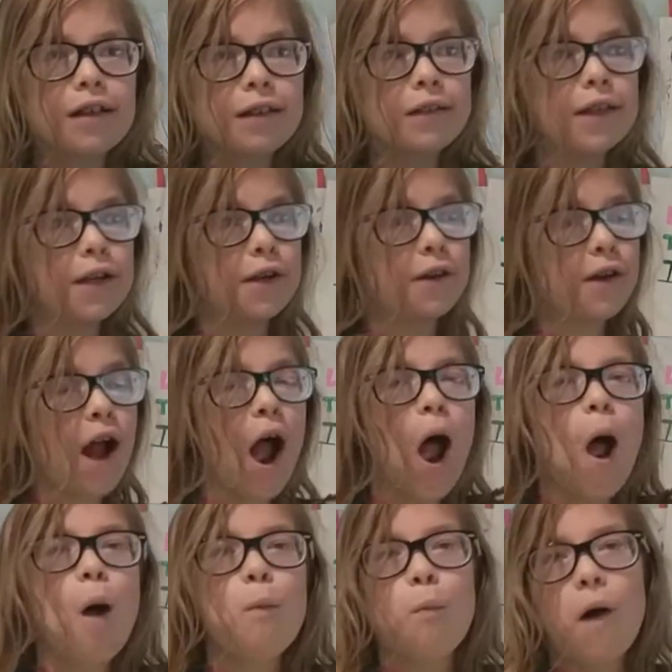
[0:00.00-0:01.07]
clear,
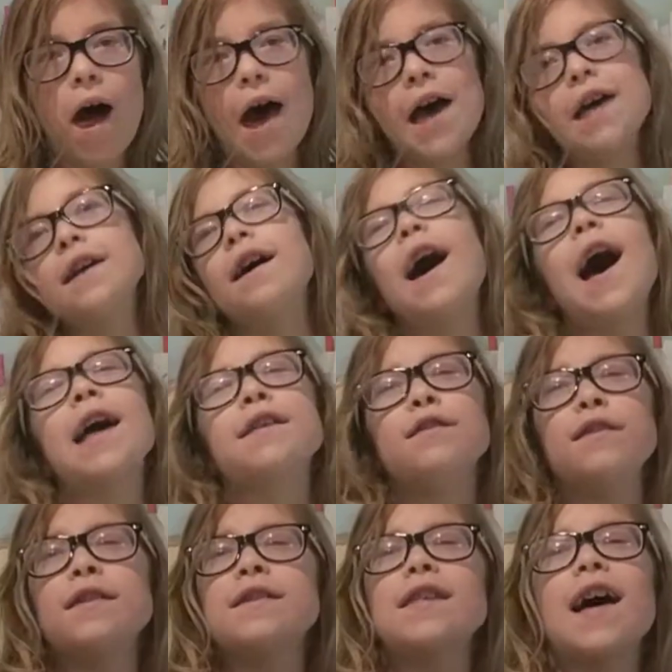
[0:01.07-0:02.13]
but
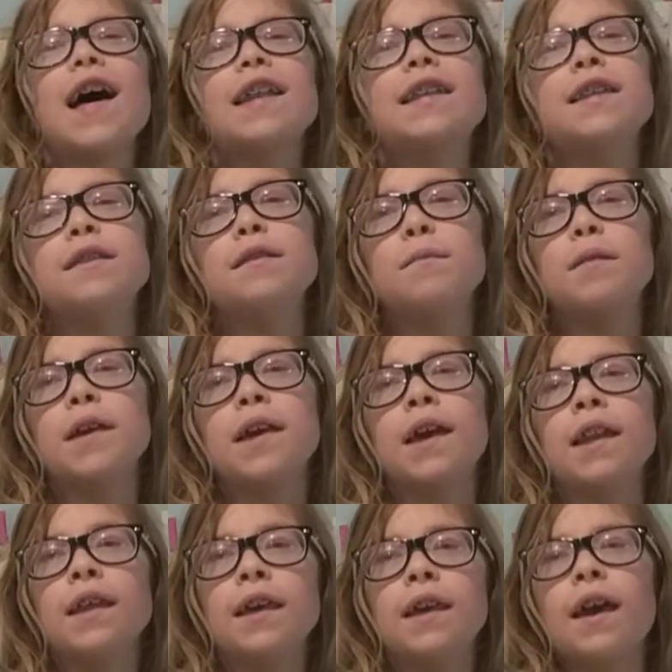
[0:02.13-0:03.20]
as you said in the
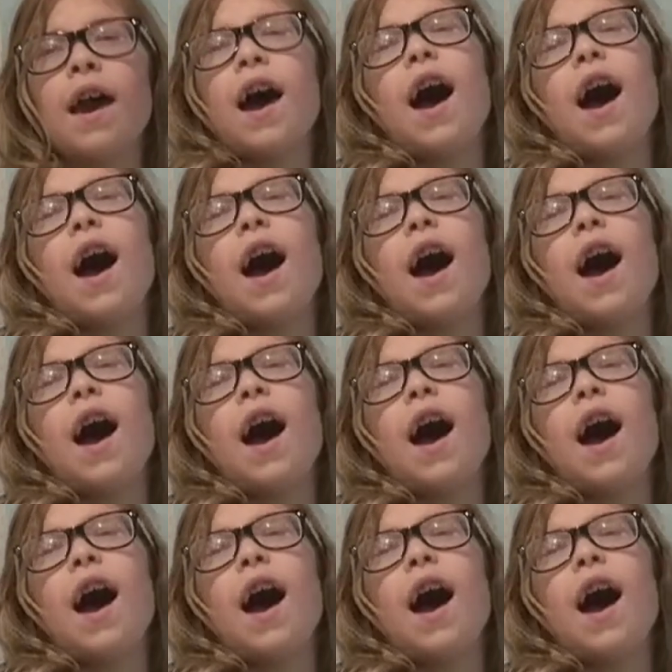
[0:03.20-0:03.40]
beginning,